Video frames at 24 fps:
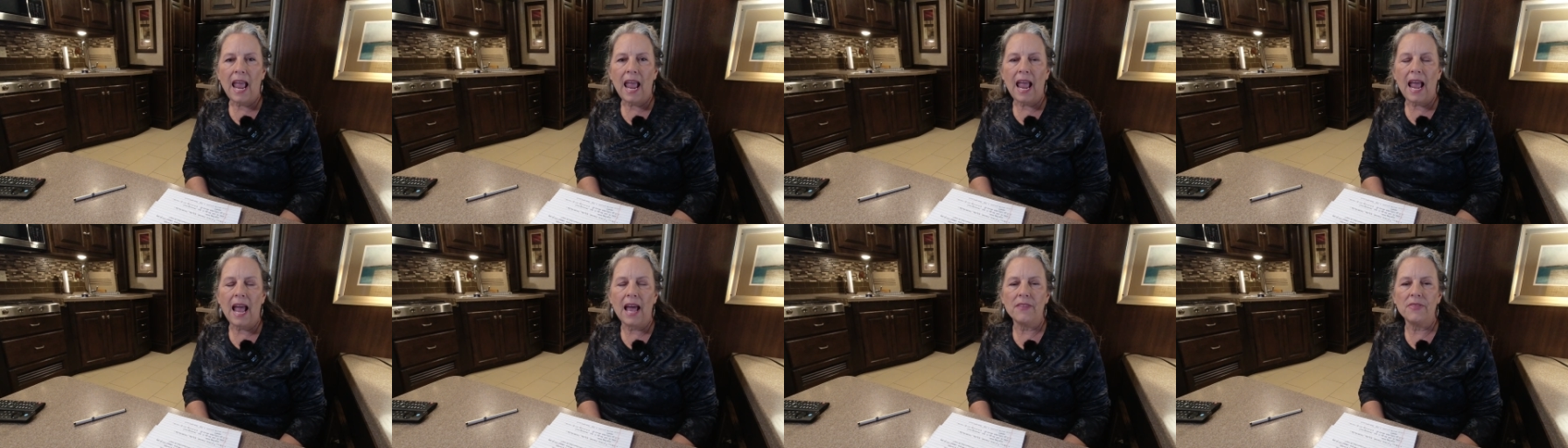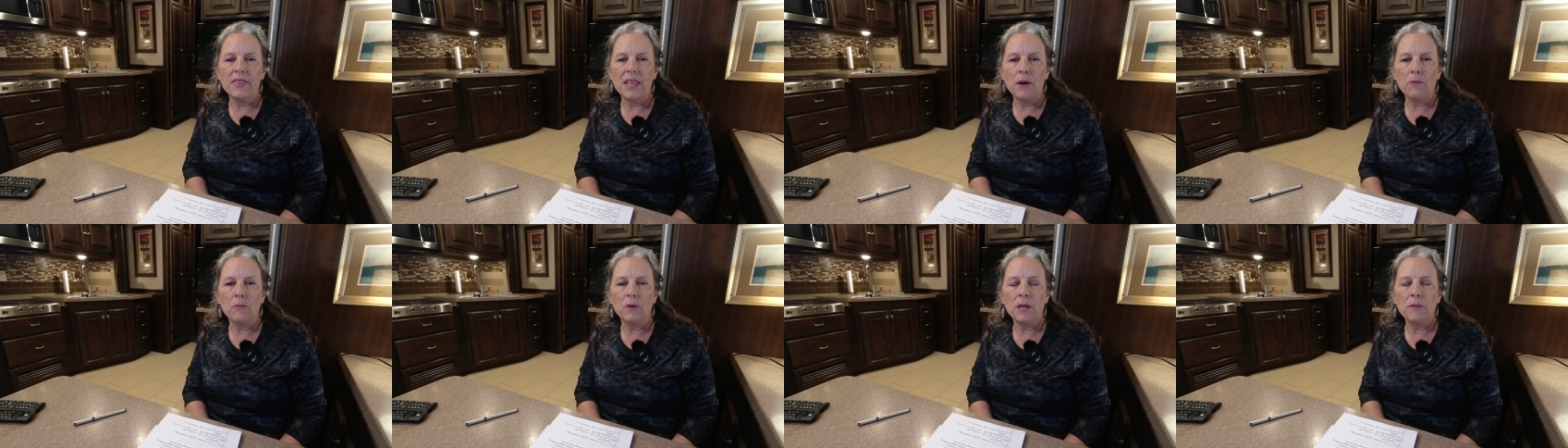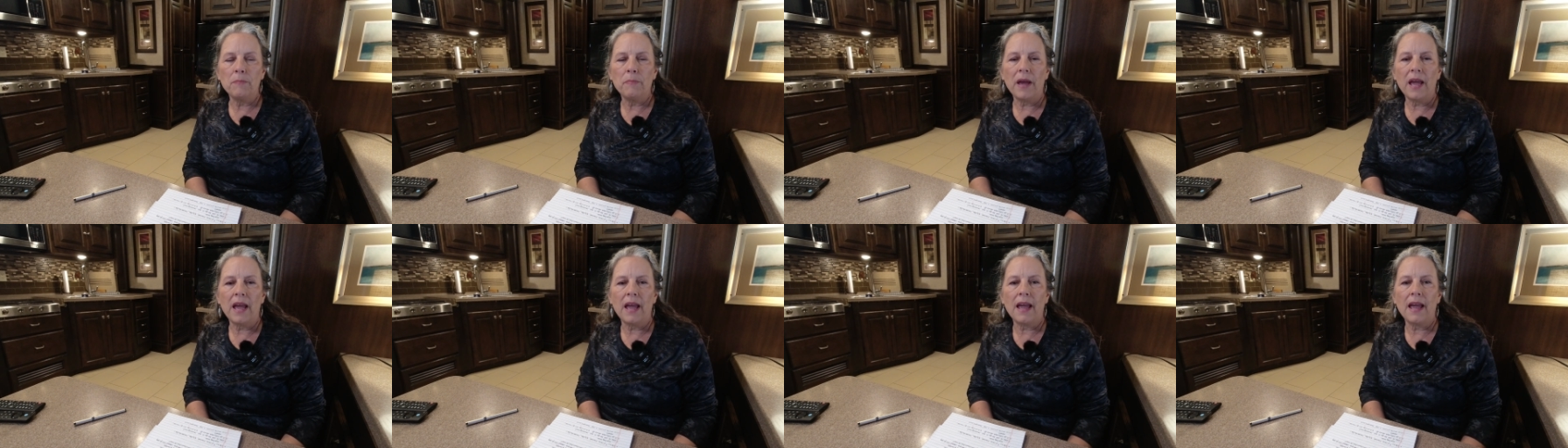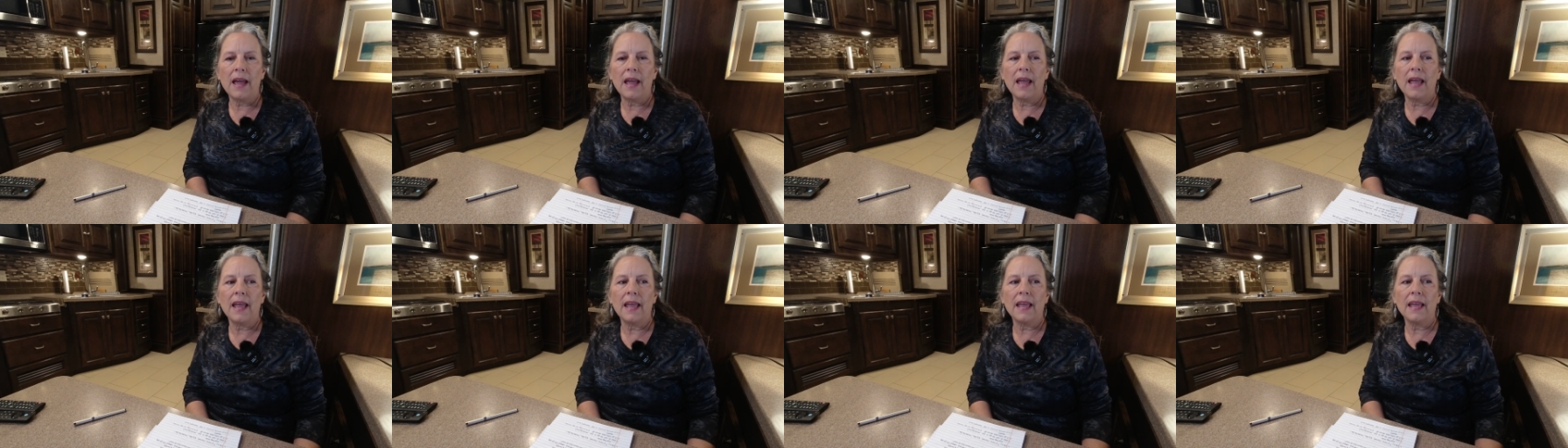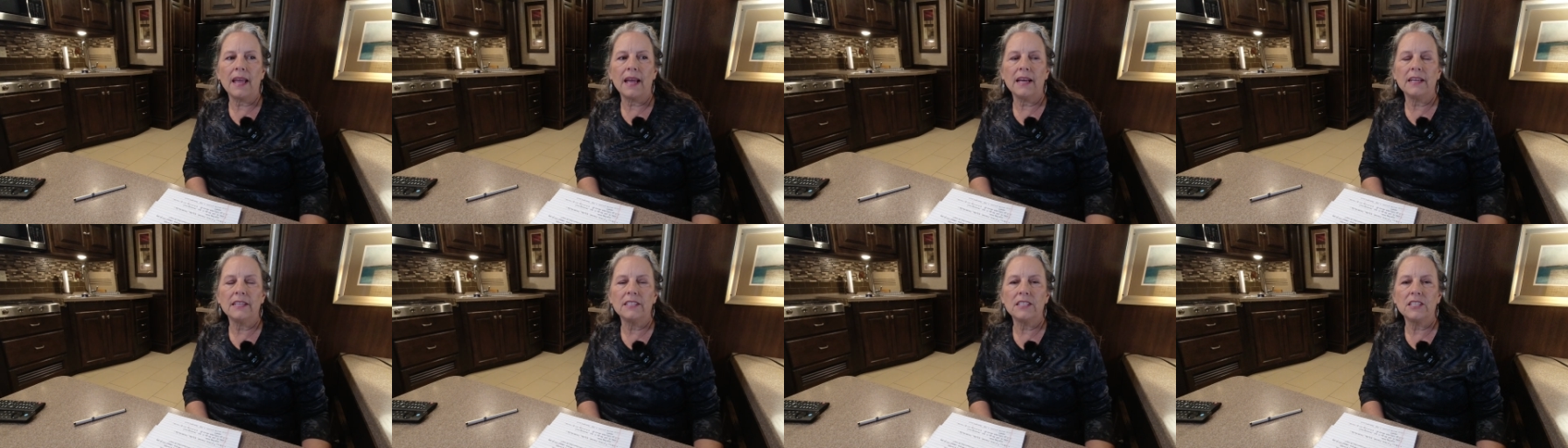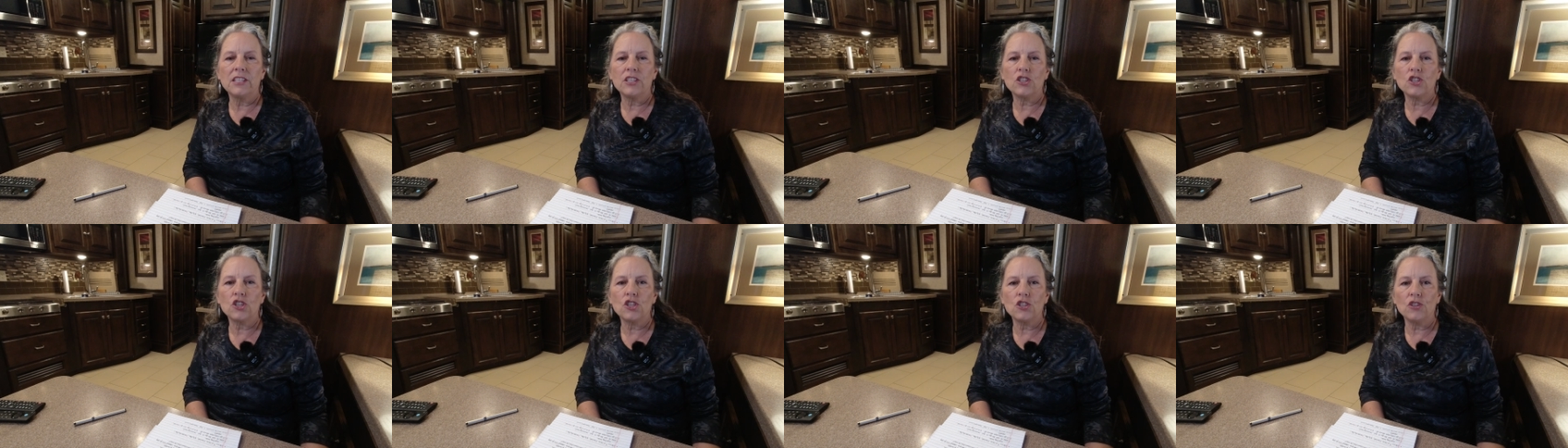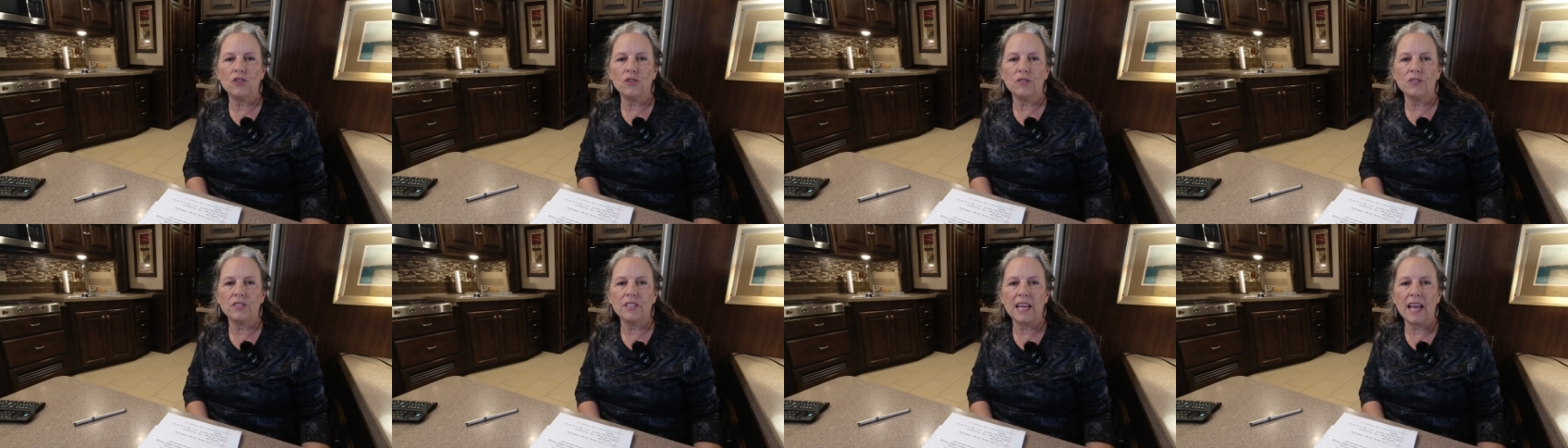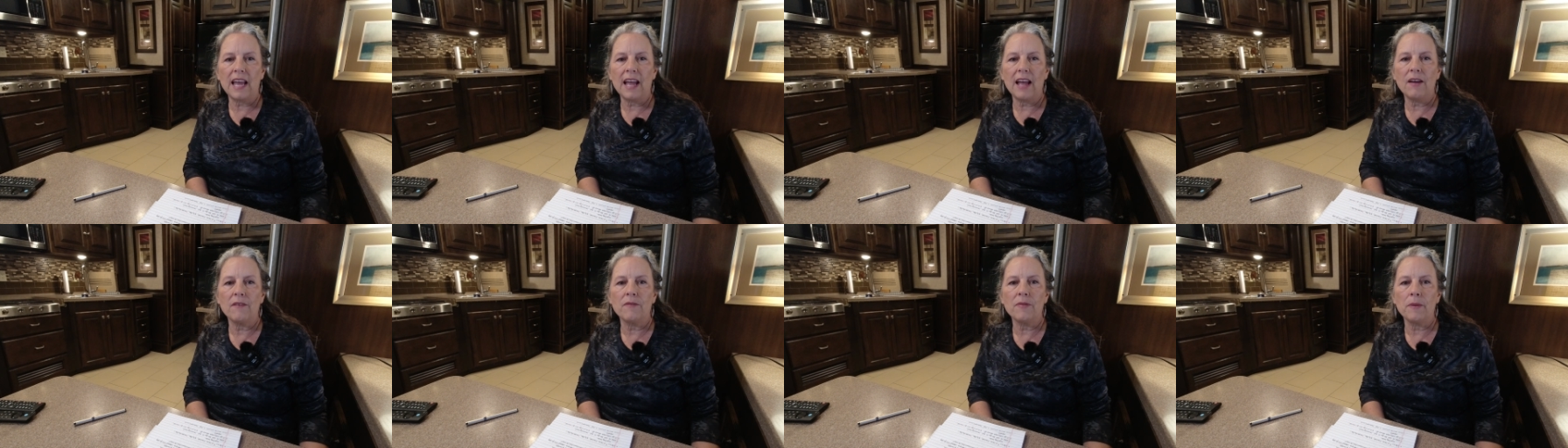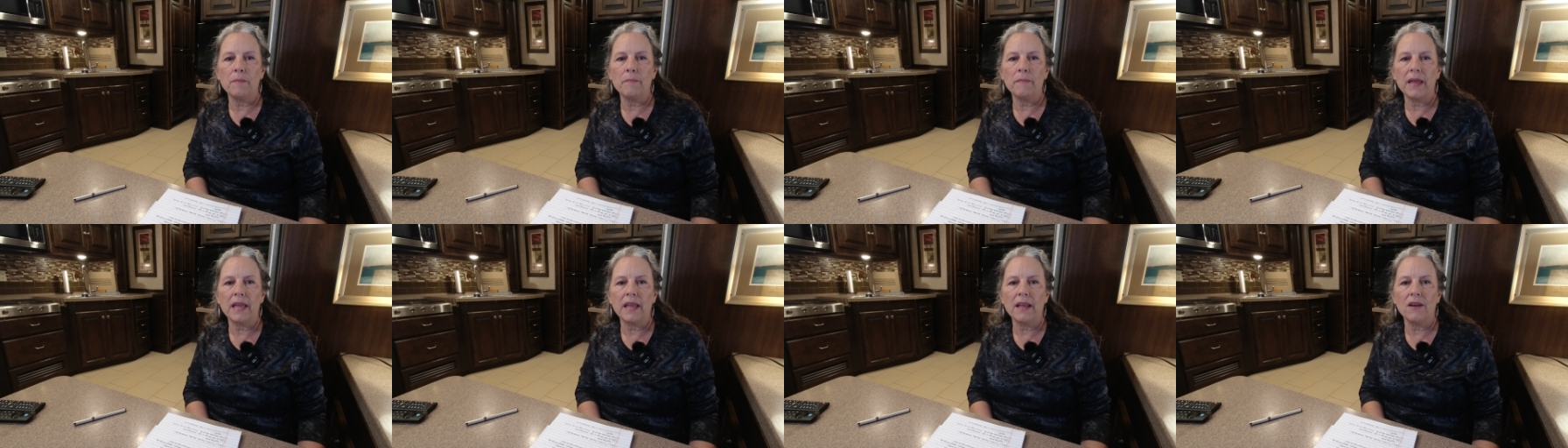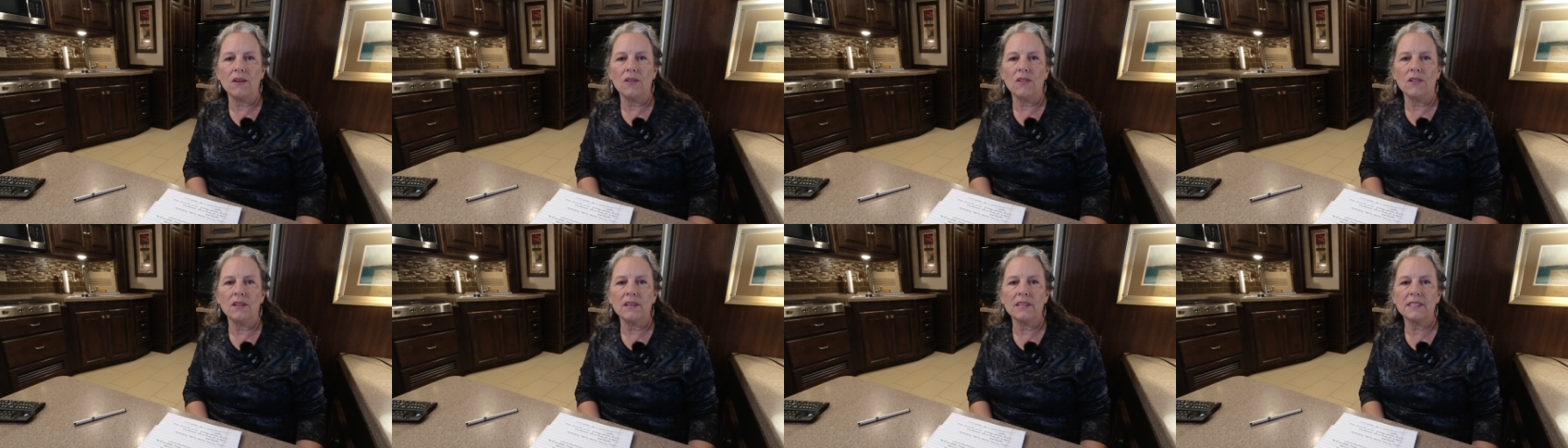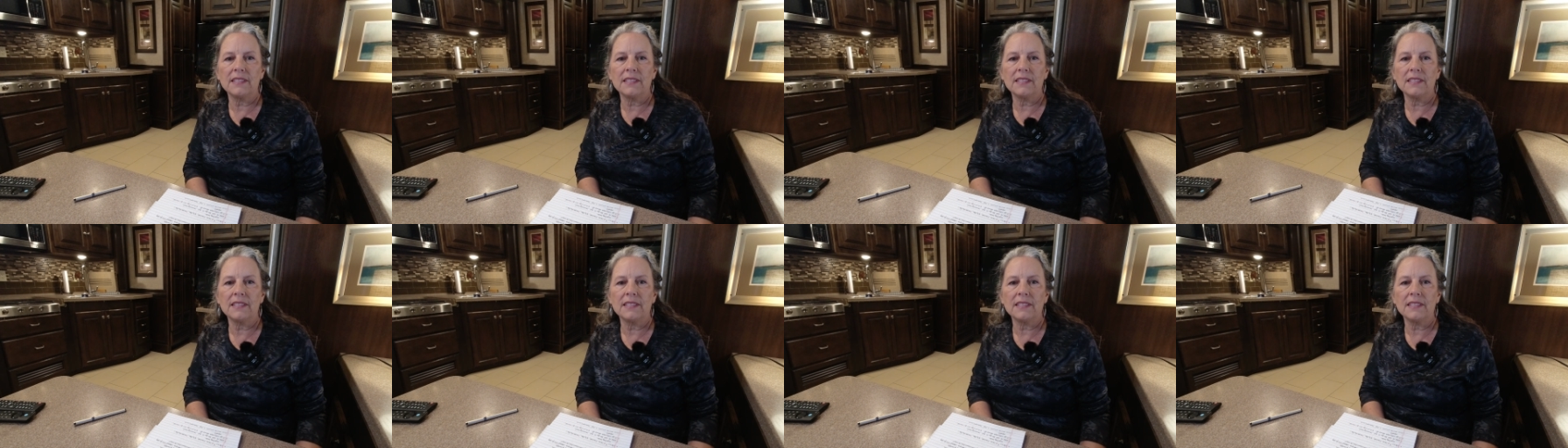And then we pay additional to have the mail